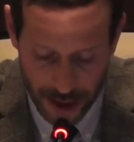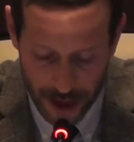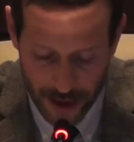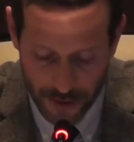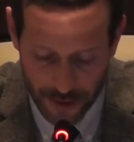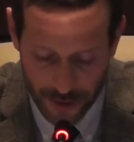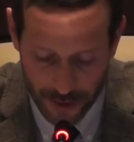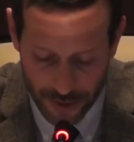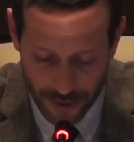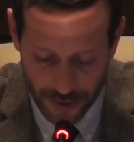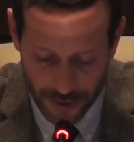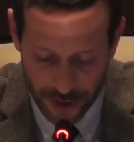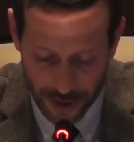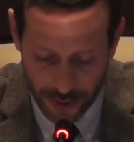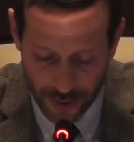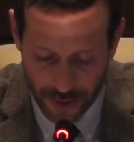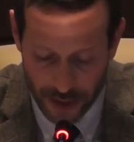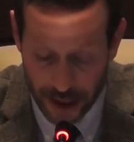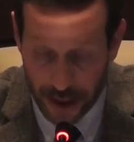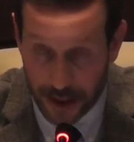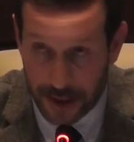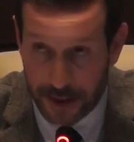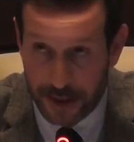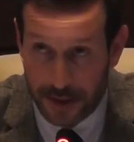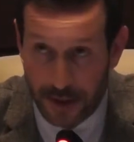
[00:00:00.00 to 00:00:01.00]
everything
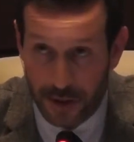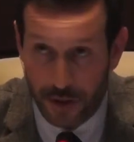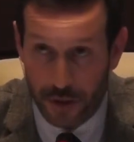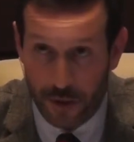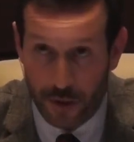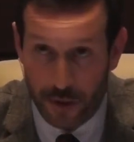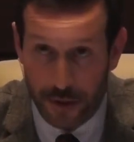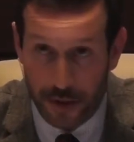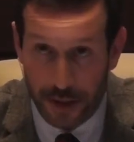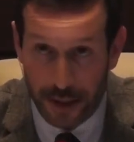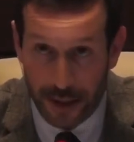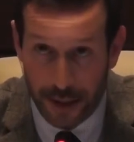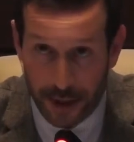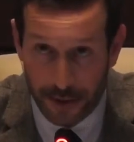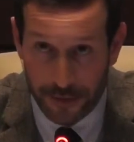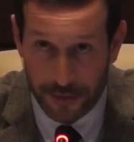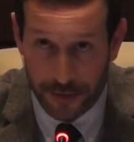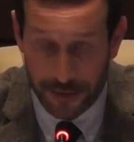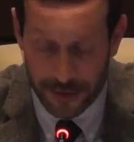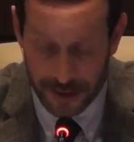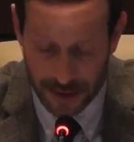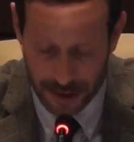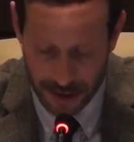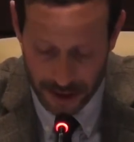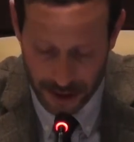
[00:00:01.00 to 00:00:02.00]
related to
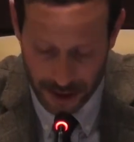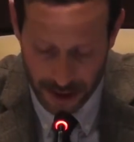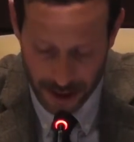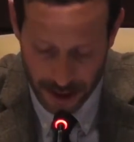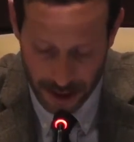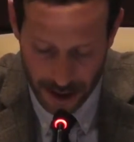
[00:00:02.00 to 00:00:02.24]
gifts,